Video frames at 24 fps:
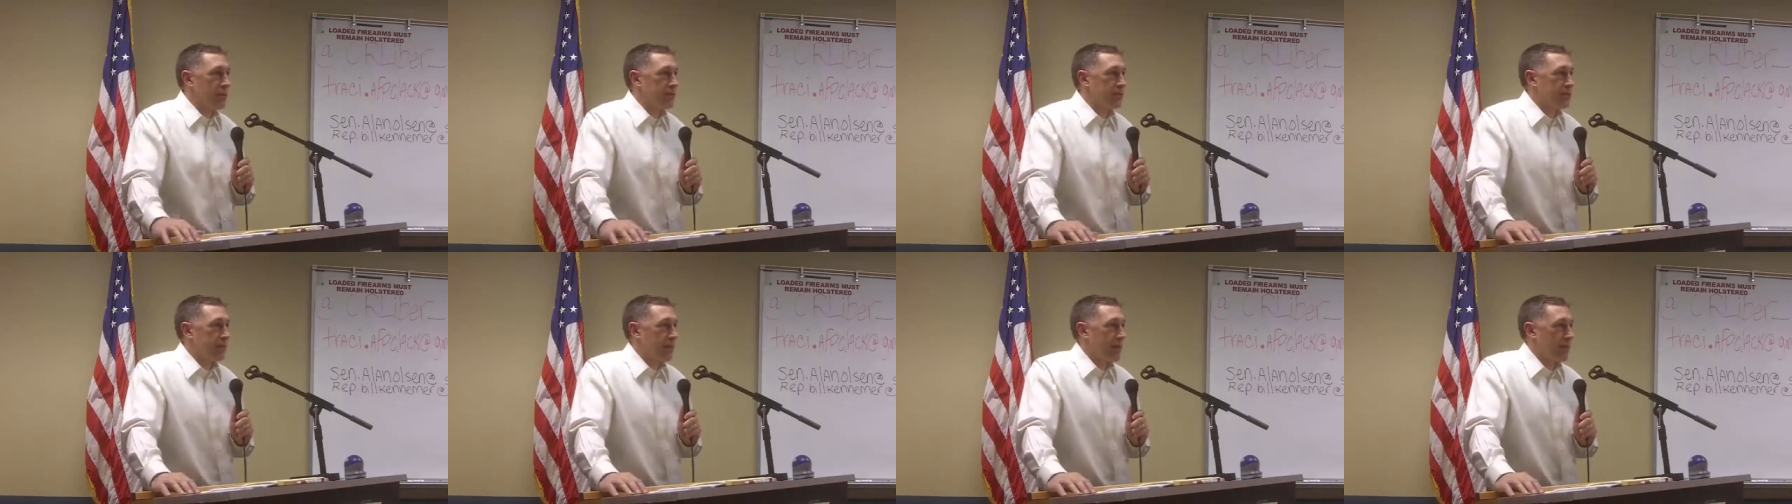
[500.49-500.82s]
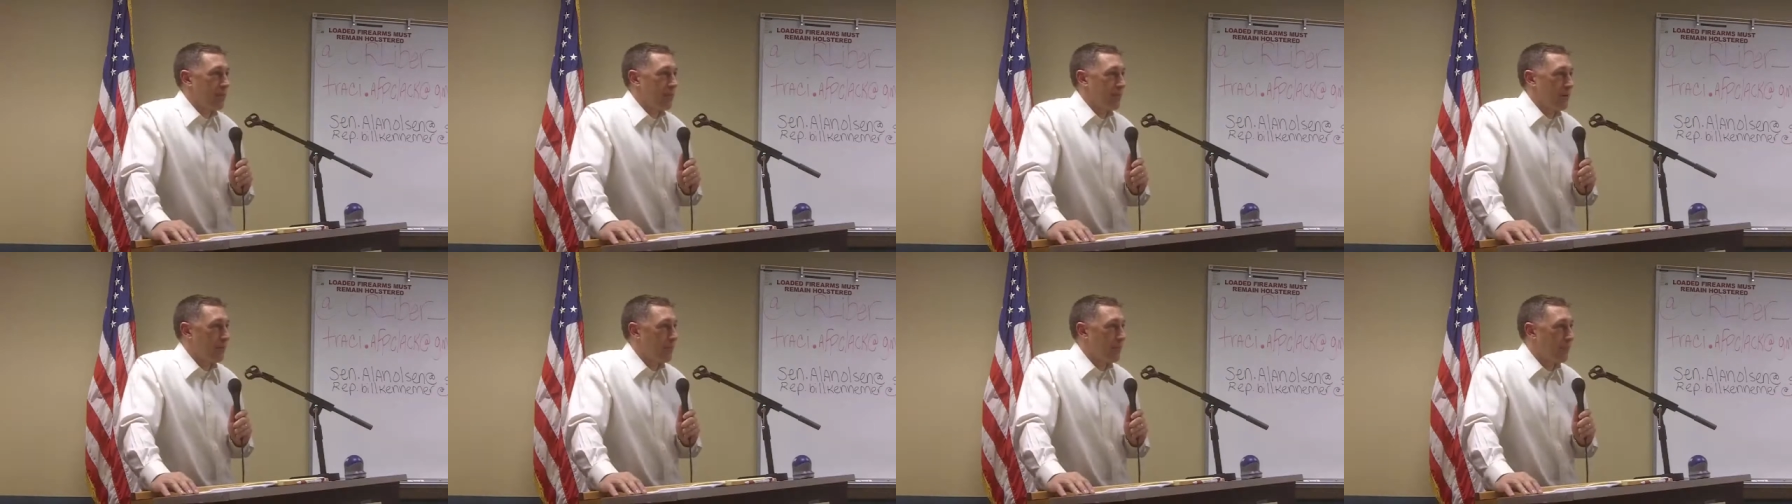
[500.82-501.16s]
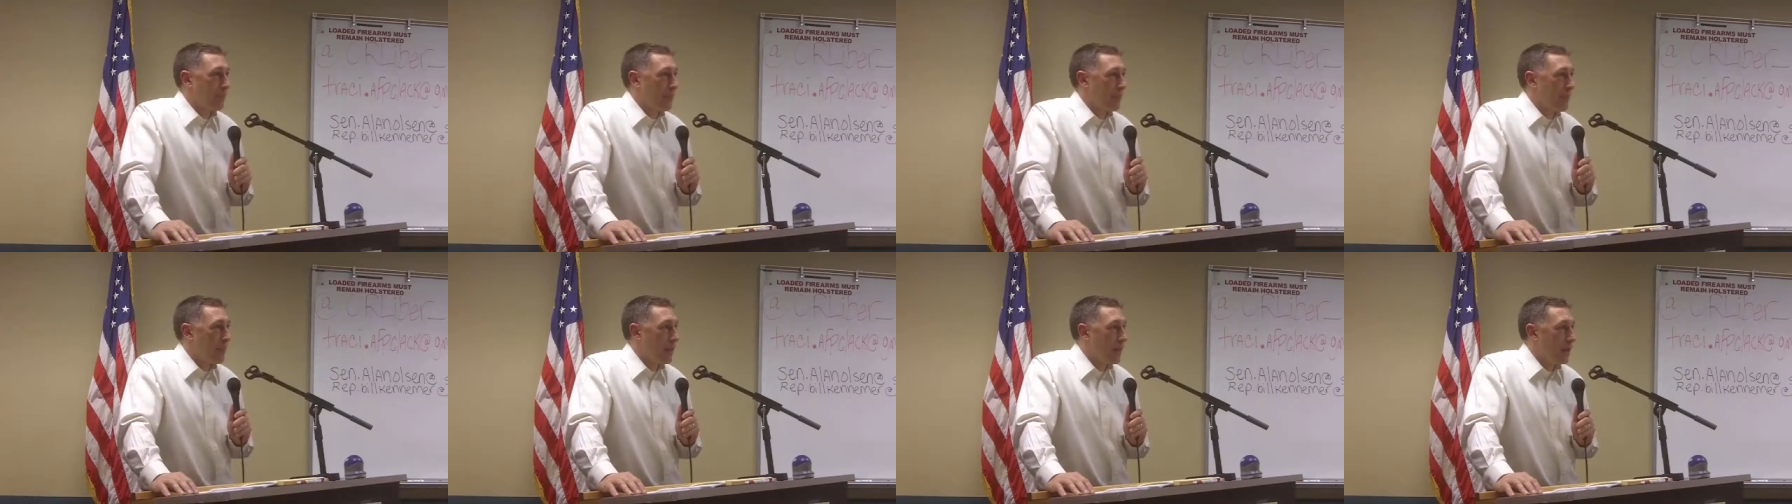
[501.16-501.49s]

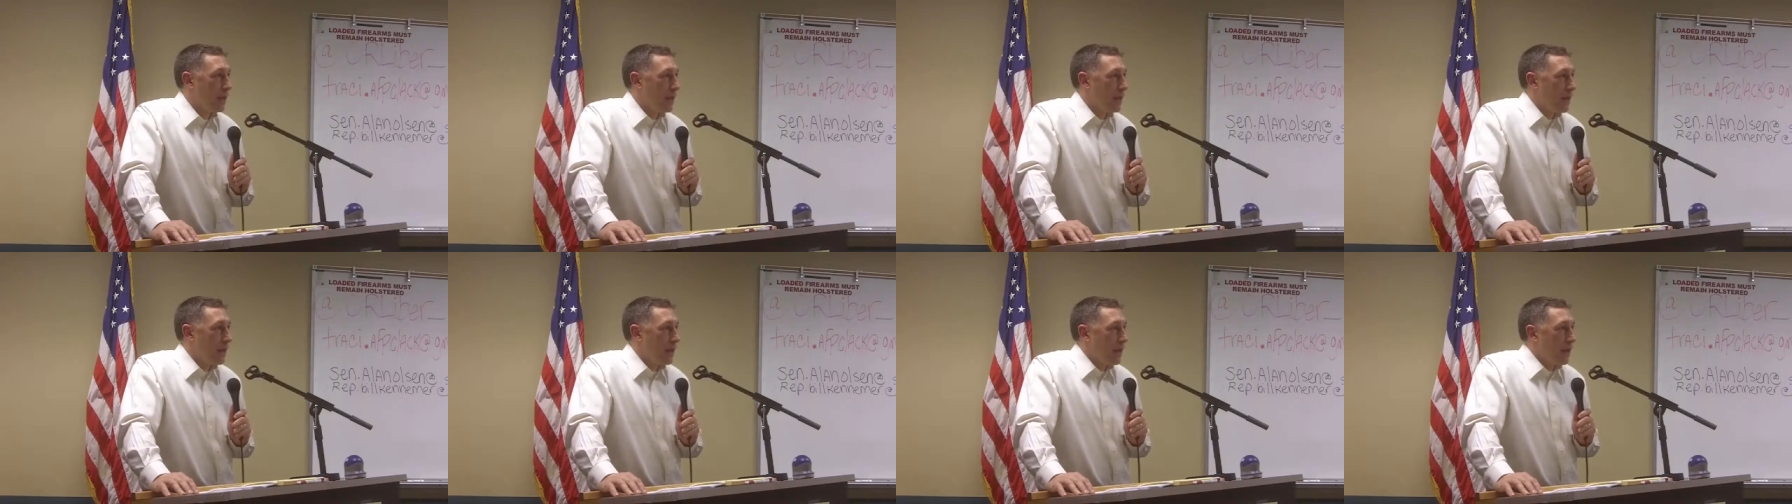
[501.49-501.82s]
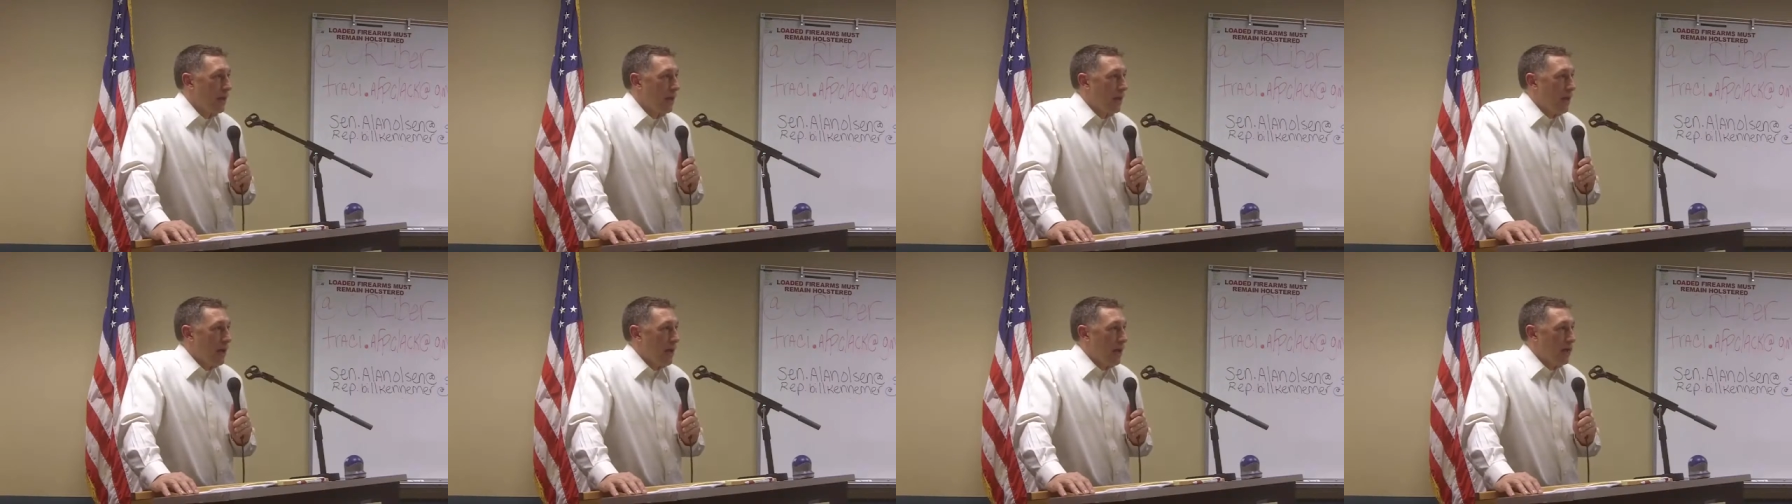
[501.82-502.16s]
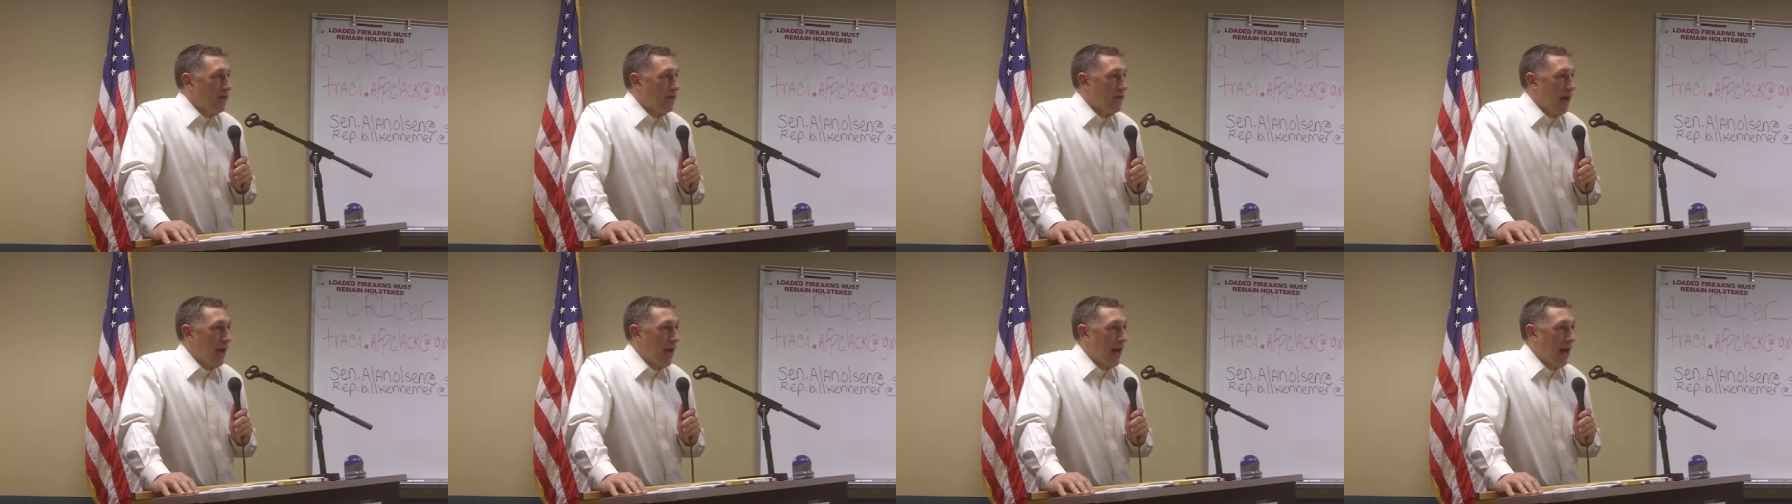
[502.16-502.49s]
example
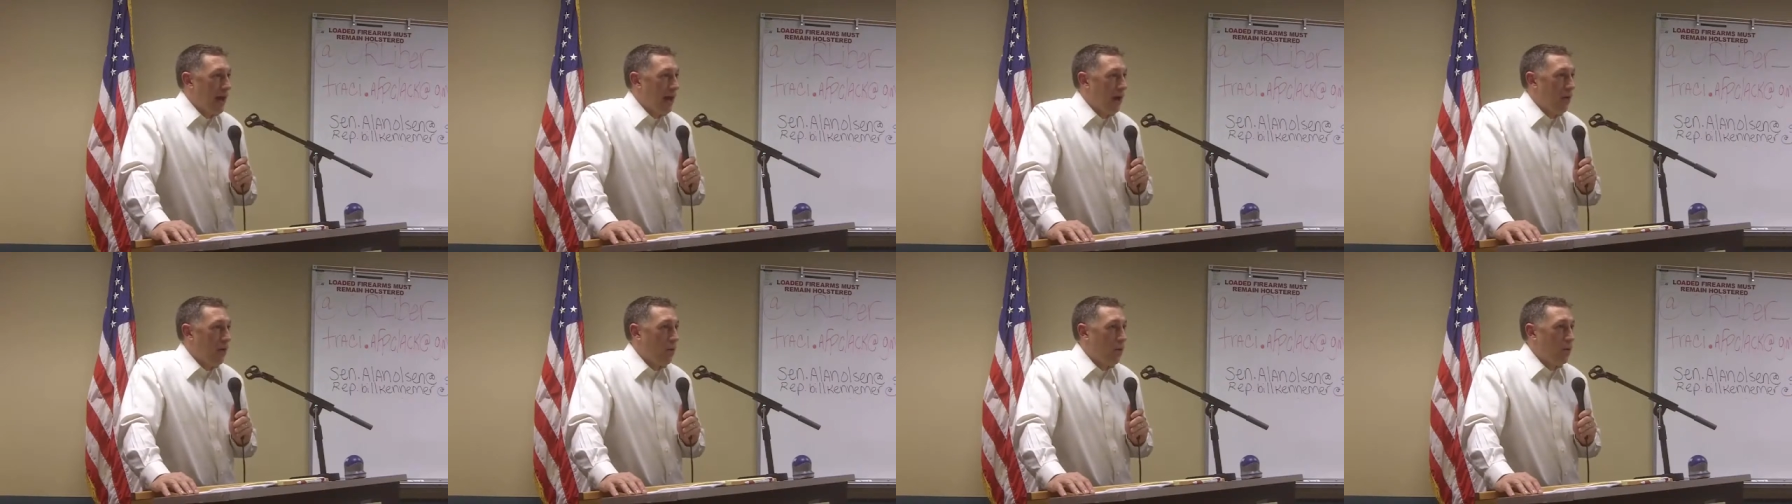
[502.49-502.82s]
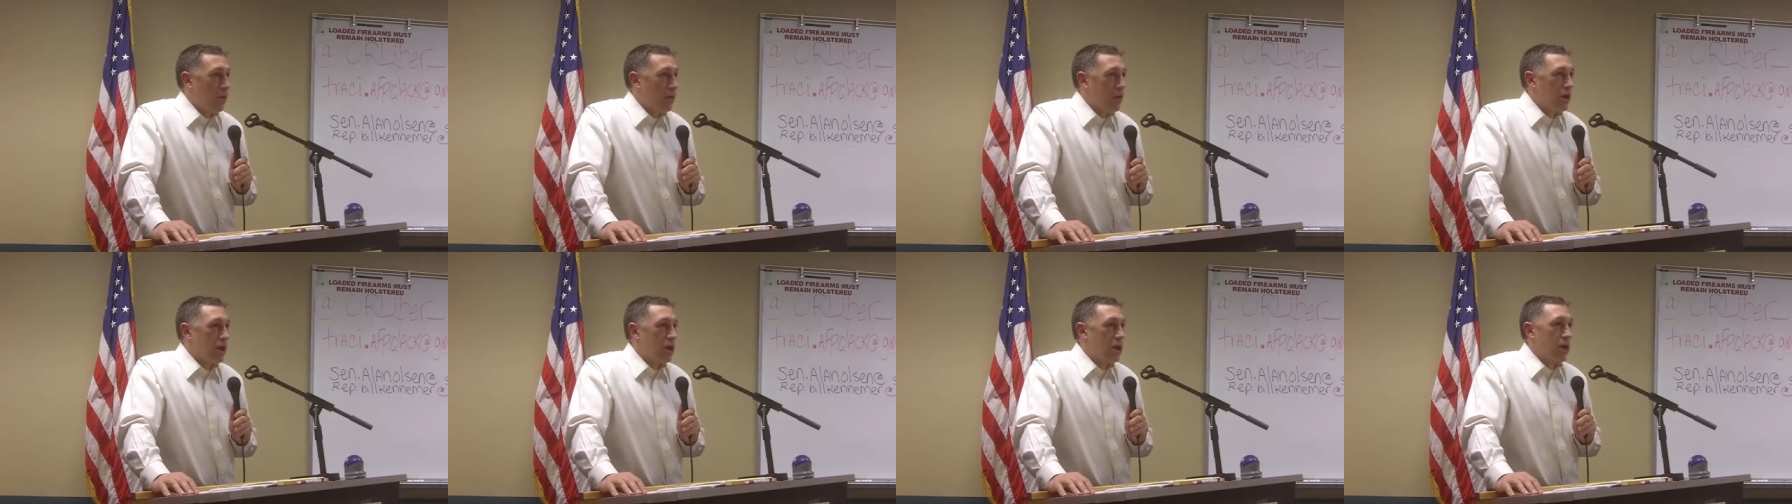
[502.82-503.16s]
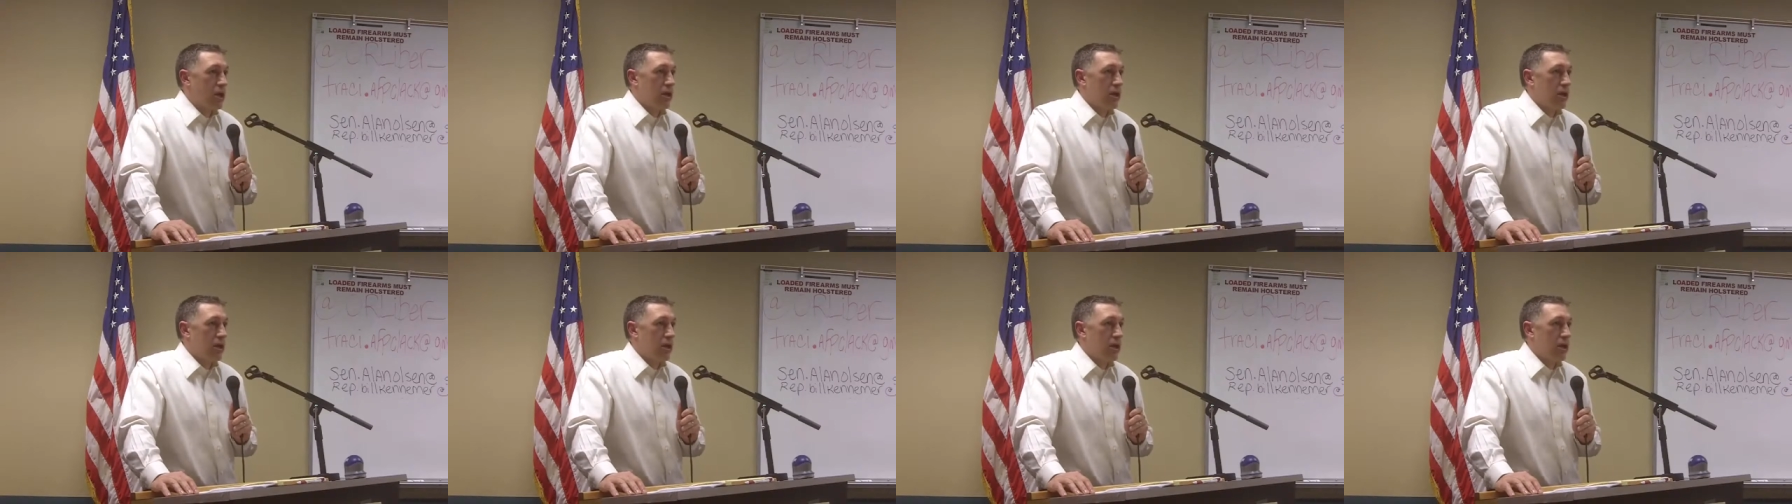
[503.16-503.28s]
of how